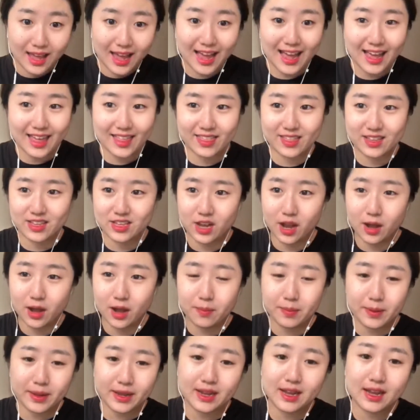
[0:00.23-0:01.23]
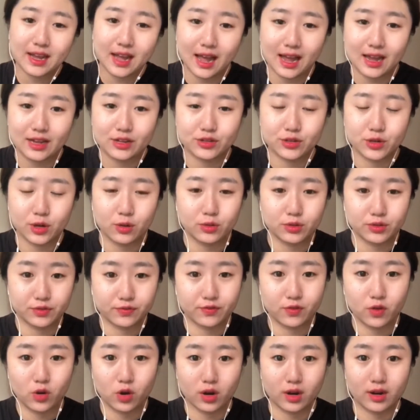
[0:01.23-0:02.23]
Hi, the topic I chose
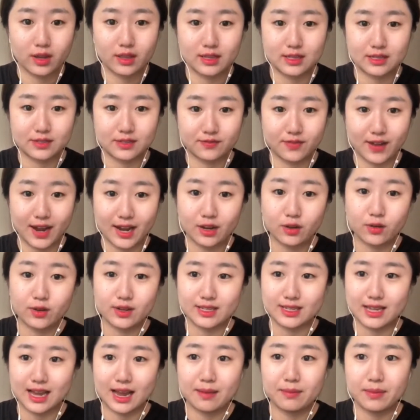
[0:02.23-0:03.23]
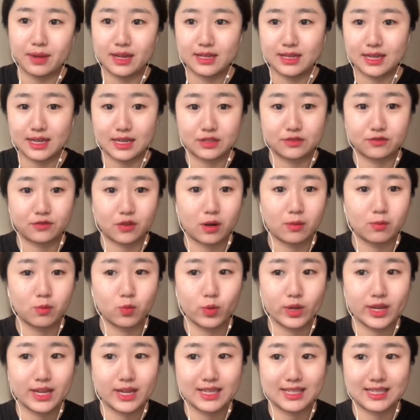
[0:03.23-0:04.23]
for this final assignment is from
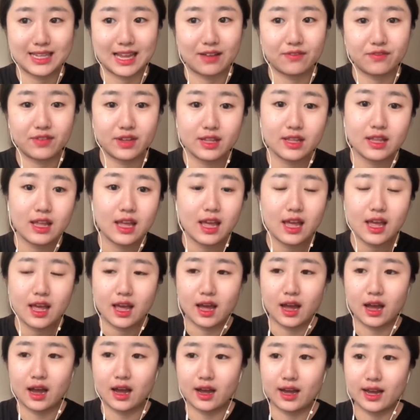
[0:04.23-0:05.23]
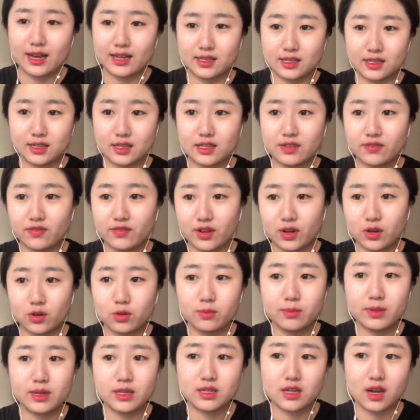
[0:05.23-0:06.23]
week 7. It's the
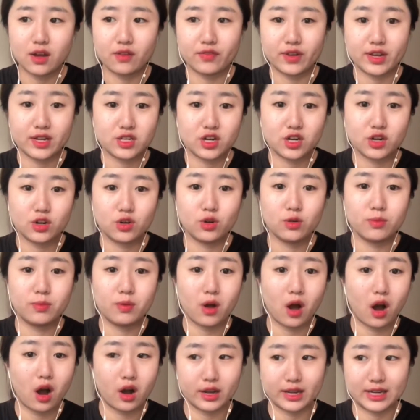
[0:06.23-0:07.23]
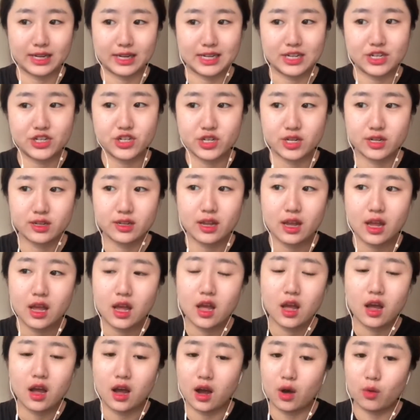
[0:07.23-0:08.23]
development of intergroup cognition
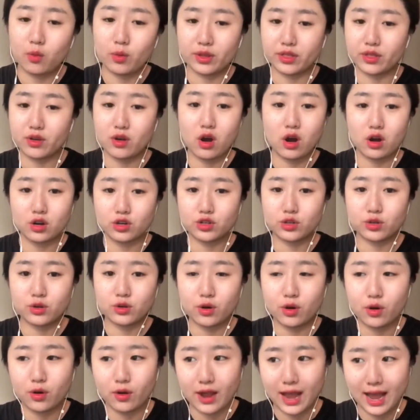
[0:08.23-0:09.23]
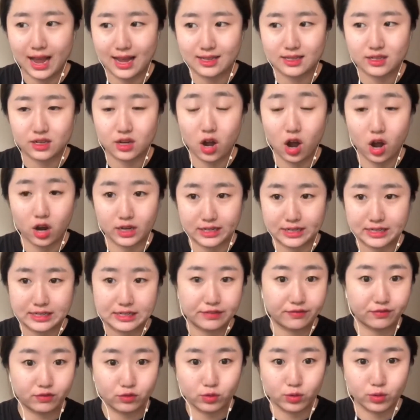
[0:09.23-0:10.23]
with cultural and
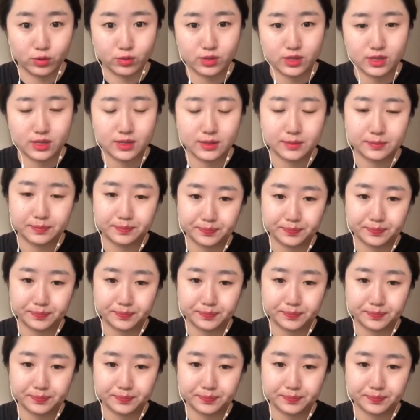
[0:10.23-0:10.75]
cognitive roots.